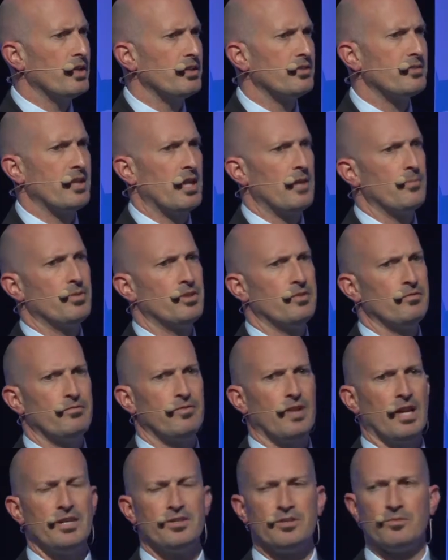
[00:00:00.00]
that's dampened
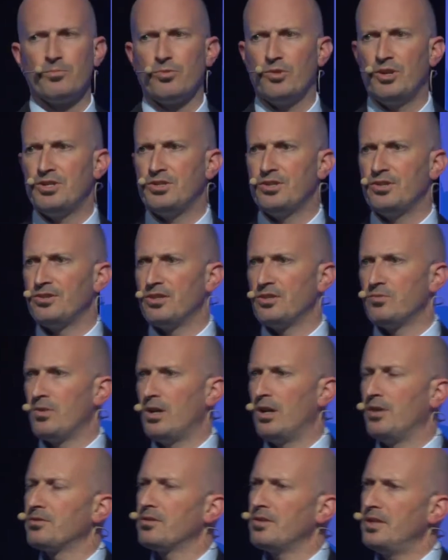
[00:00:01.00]
inflation pressures as
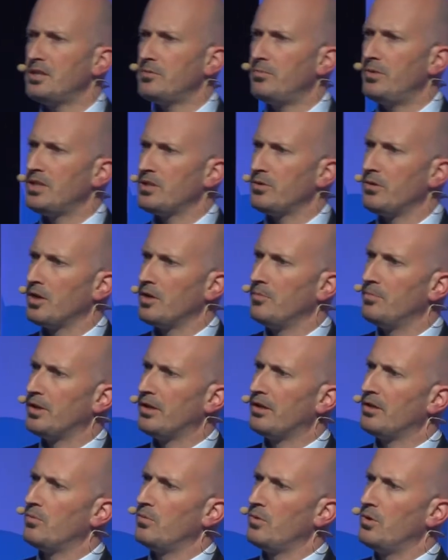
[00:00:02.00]
well. So that's been doing a bit
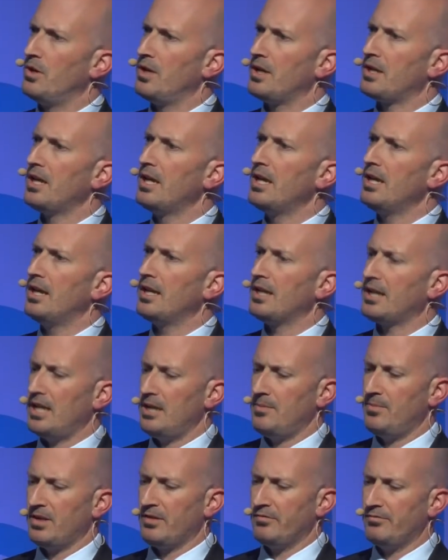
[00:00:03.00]
of the work in
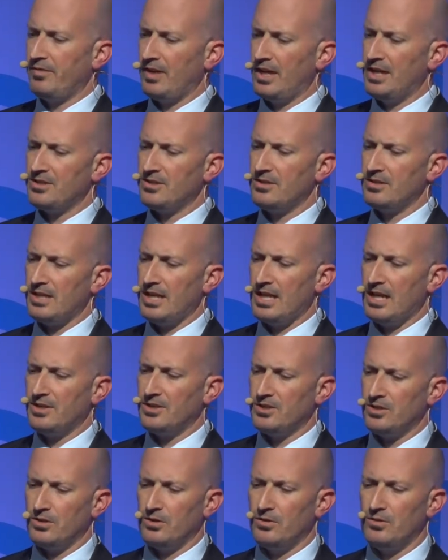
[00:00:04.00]
keeping inflation down
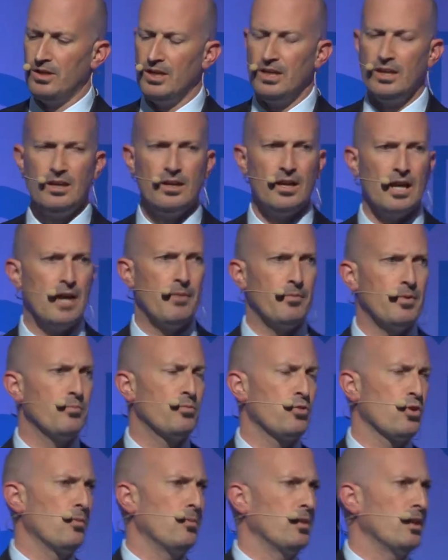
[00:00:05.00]
too,
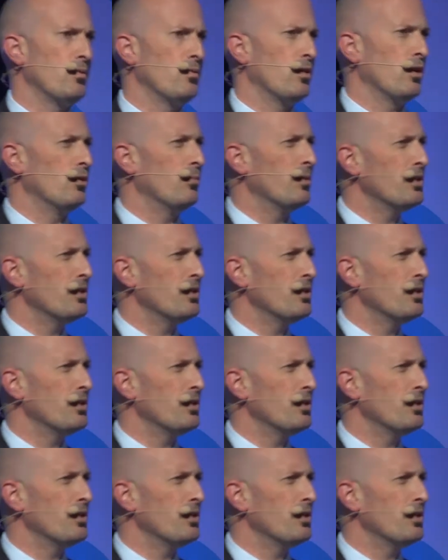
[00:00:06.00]
and probably will.